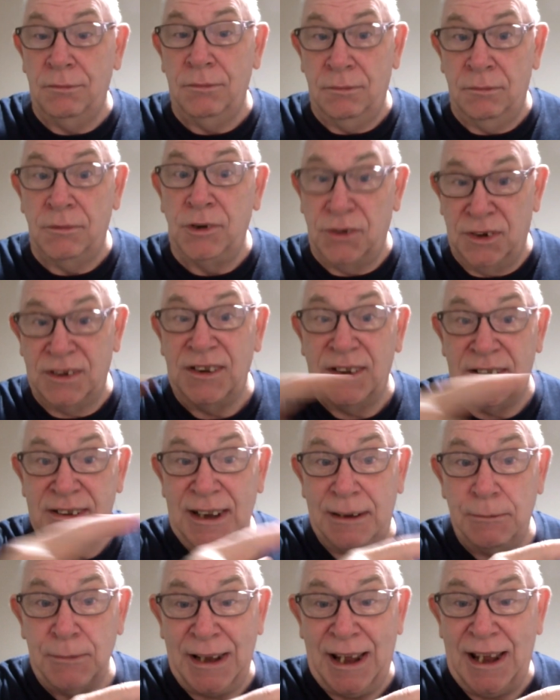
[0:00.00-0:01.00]
using the
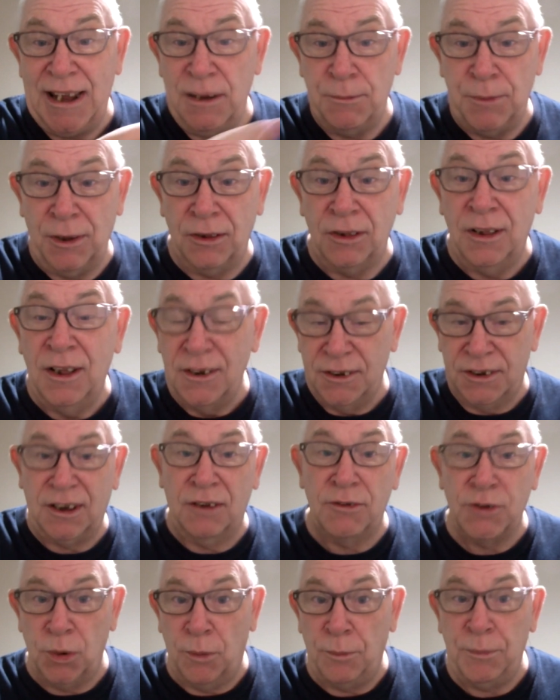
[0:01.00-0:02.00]
same cable to
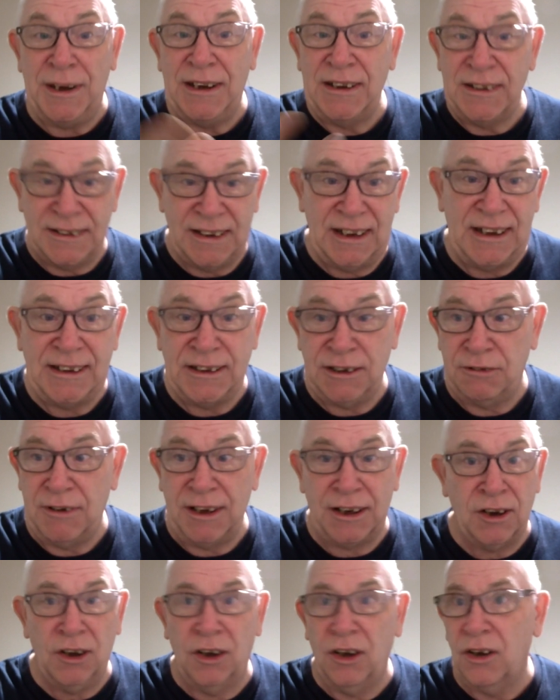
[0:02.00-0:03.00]
go to a PC to
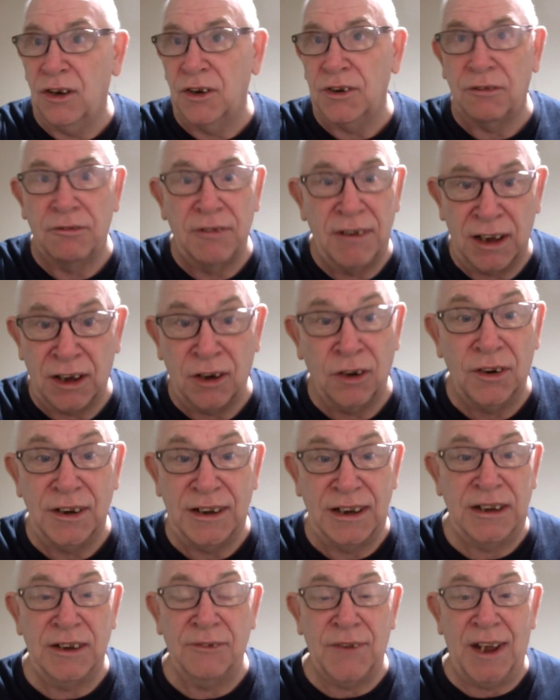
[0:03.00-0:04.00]
record, or a
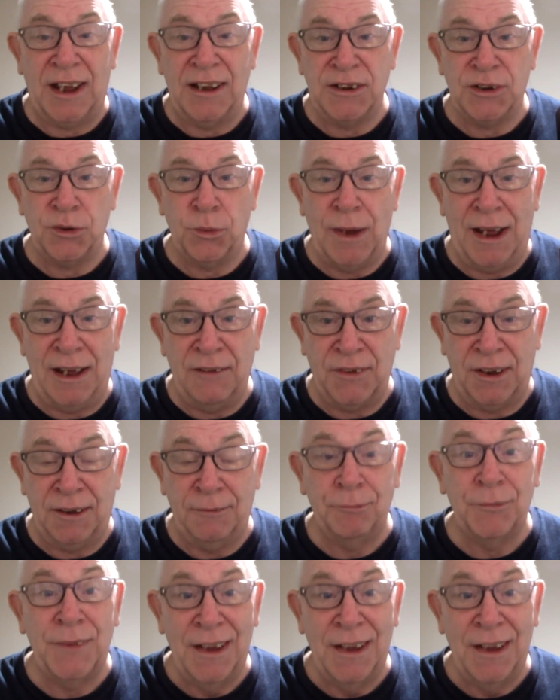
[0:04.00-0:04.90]
recording device or whatever,